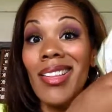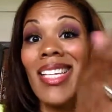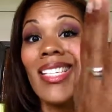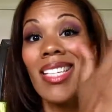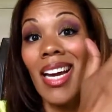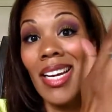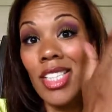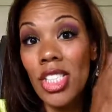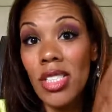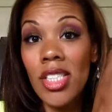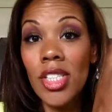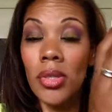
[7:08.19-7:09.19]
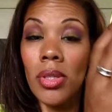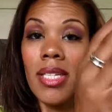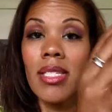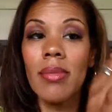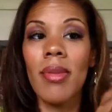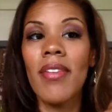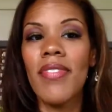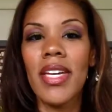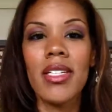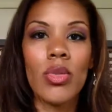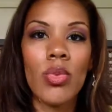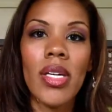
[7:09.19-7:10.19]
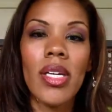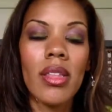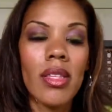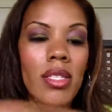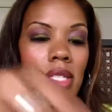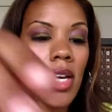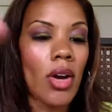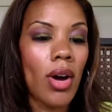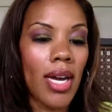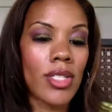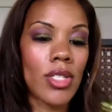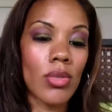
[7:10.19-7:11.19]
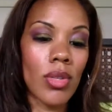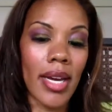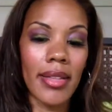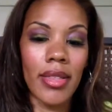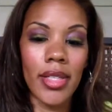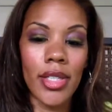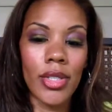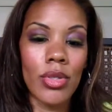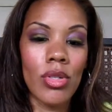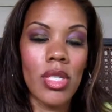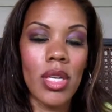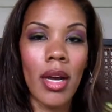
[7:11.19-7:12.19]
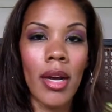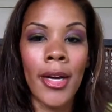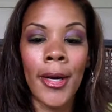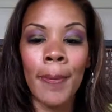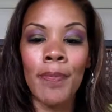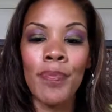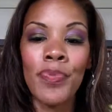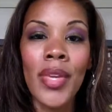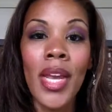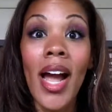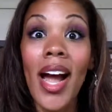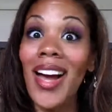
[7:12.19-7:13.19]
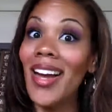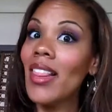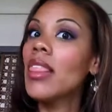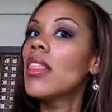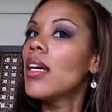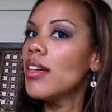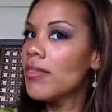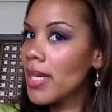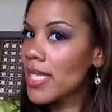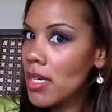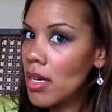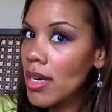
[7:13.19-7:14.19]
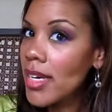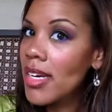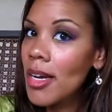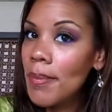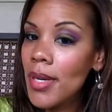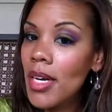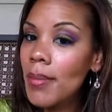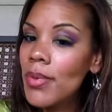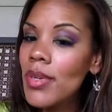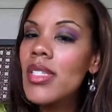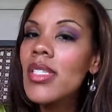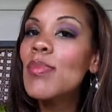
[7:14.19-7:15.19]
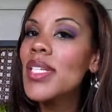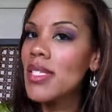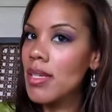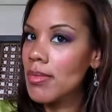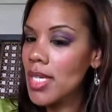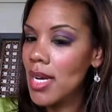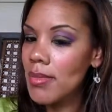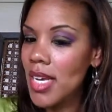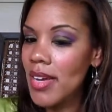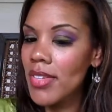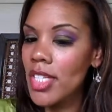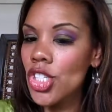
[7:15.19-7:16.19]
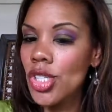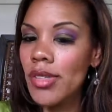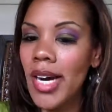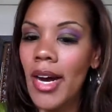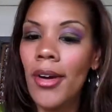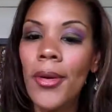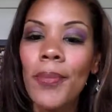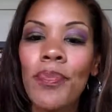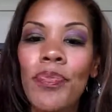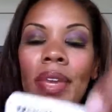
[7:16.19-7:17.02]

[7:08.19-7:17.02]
These I actually do cleanse my face with, so I do like those. Um, I love my Target Up and Up ones, but sometimes I venture out.